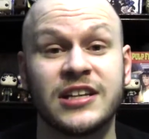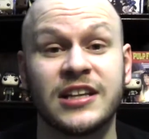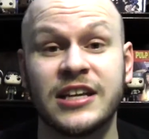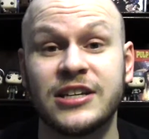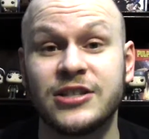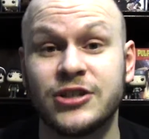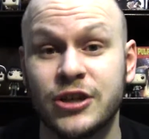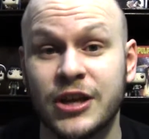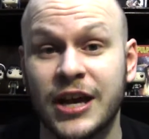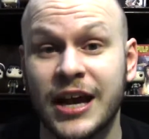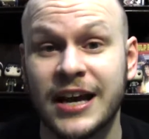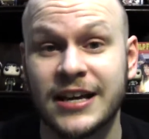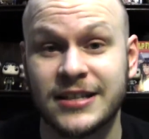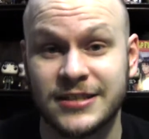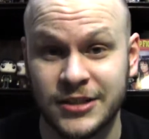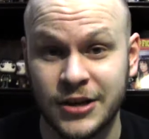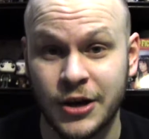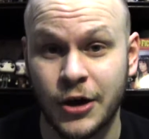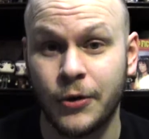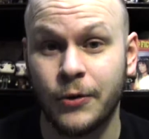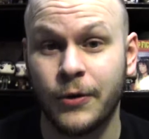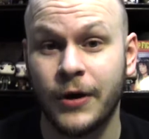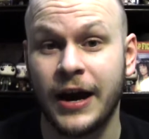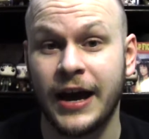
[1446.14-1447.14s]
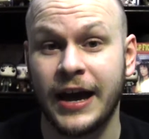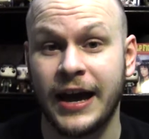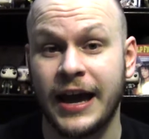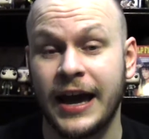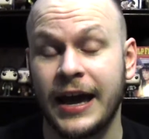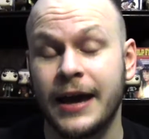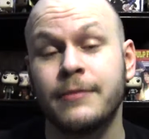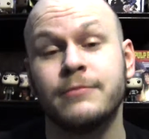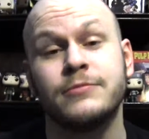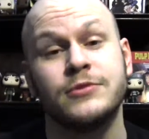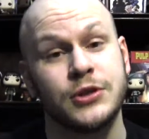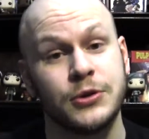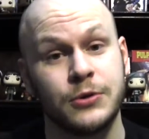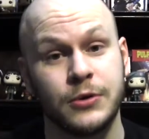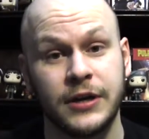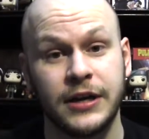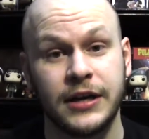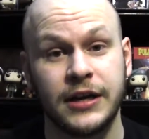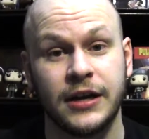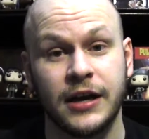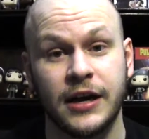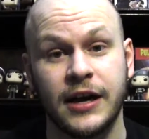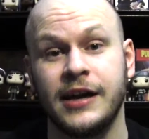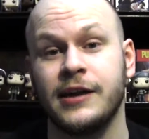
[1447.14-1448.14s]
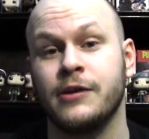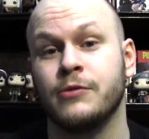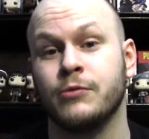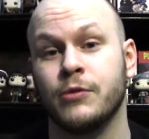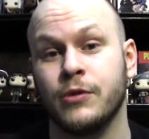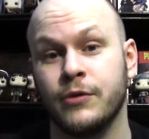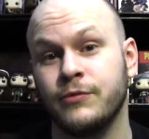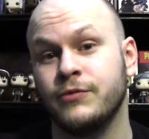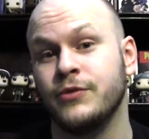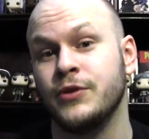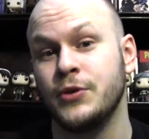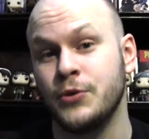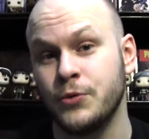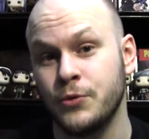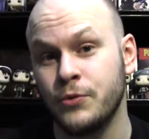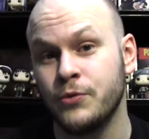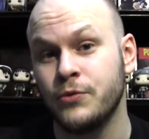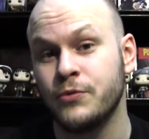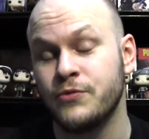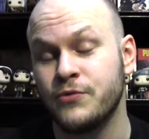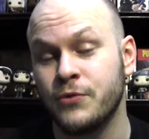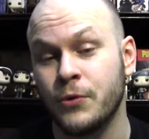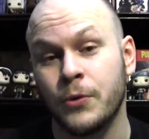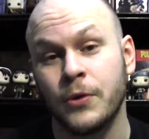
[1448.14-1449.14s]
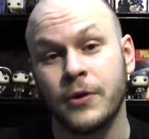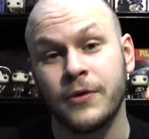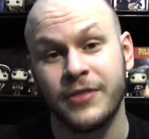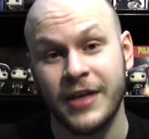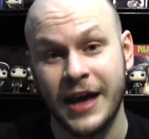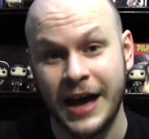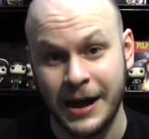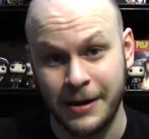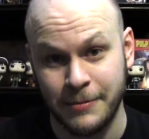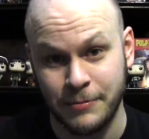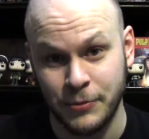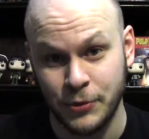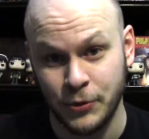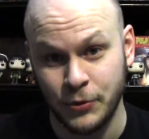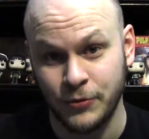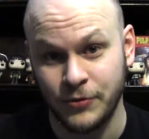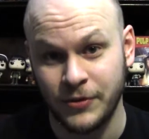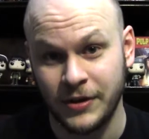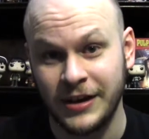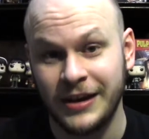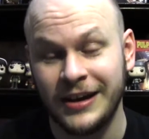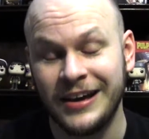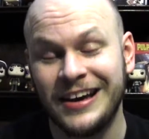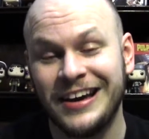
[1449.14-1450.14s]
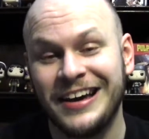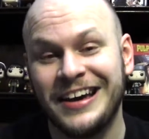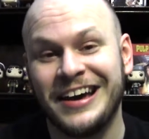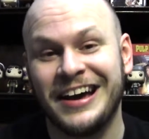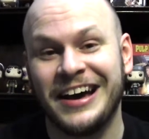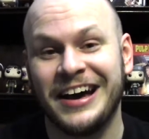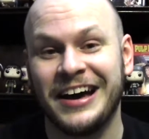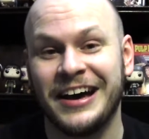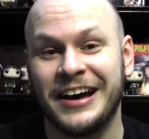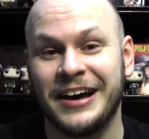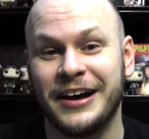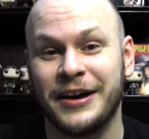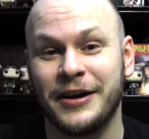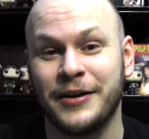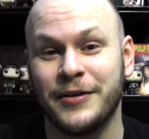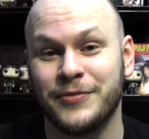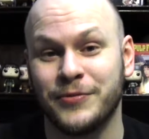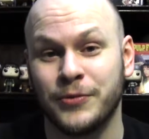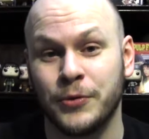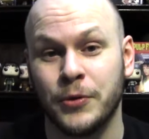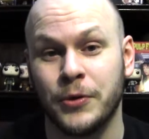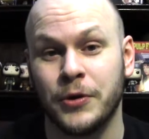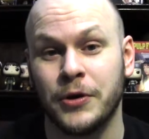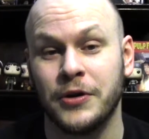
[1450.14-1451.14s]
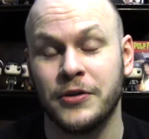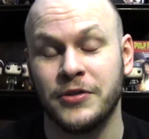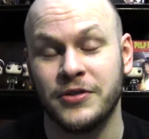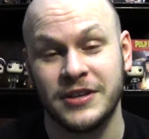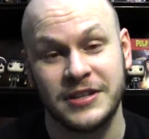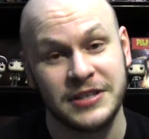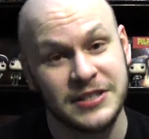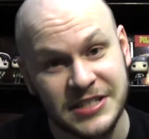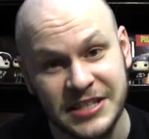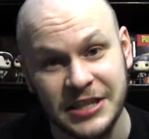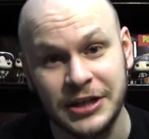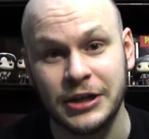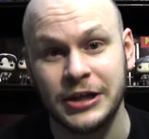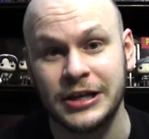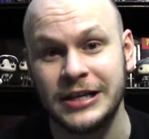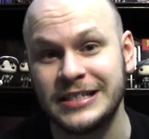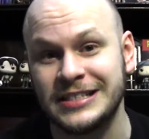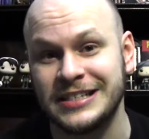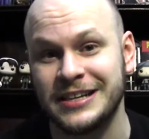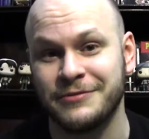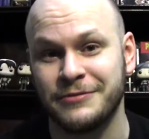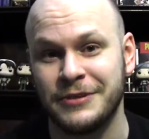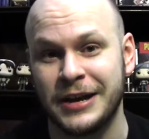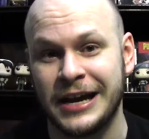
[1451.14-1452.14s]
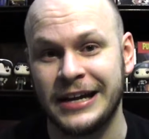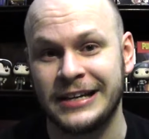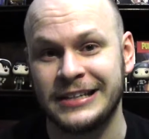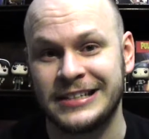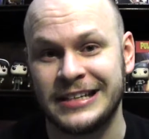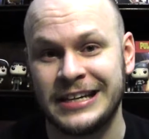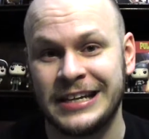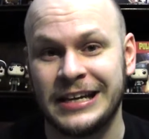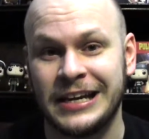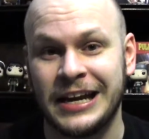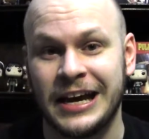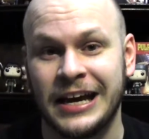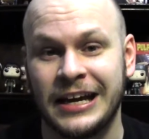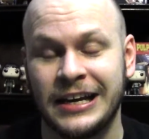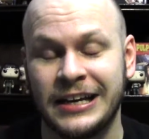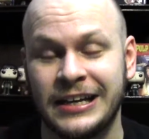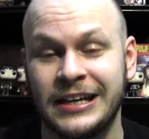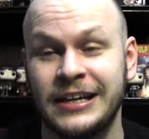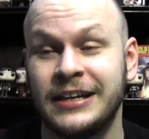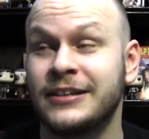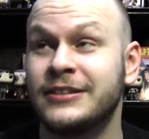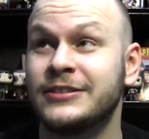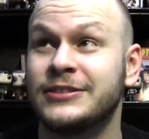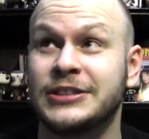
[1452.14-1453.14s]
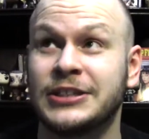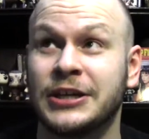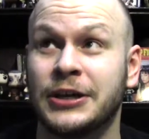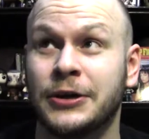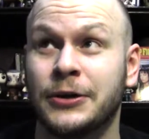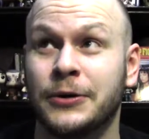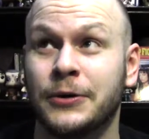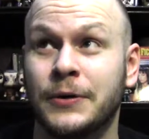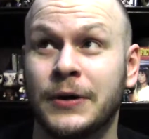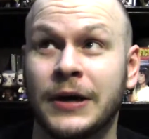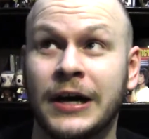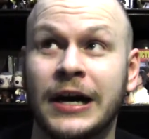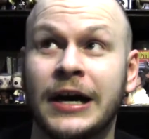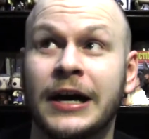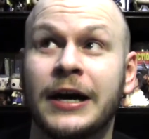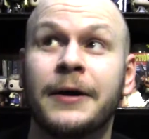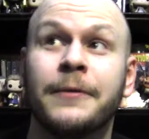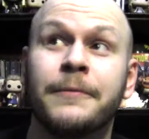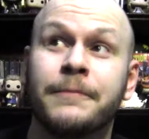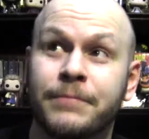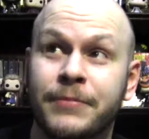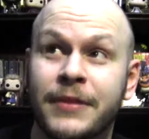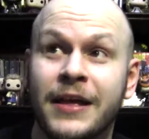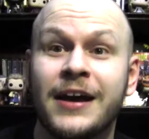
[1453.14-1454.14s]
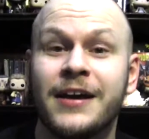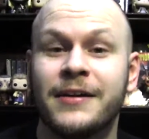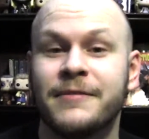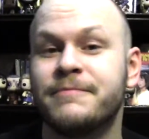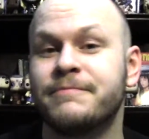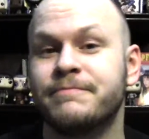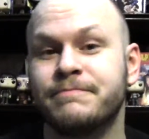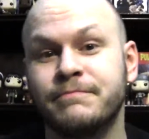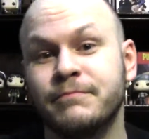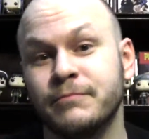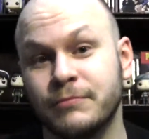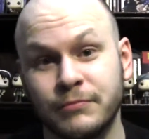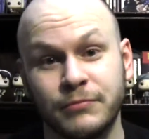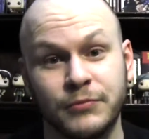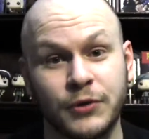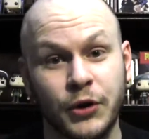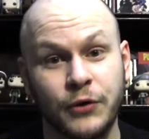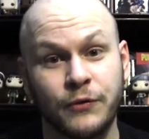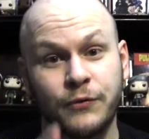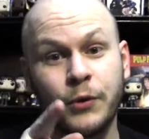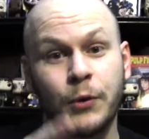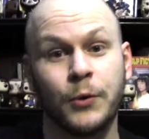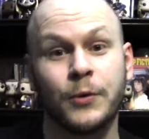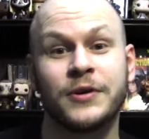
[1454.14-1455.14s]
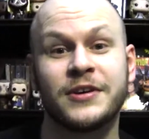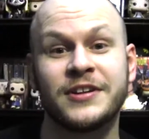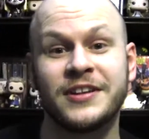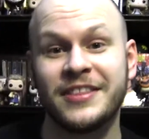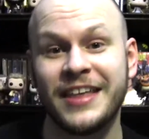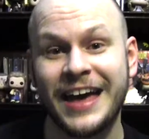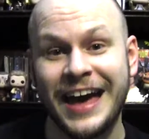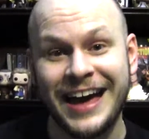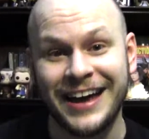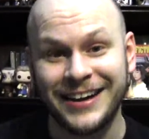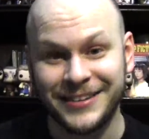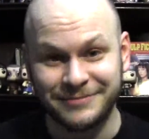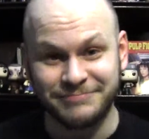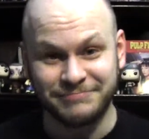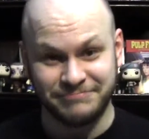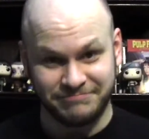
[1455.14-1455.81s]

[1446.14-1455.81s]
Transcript: to let you guys know, I am doing a review for that movie for this series of 1990, so look forward to that.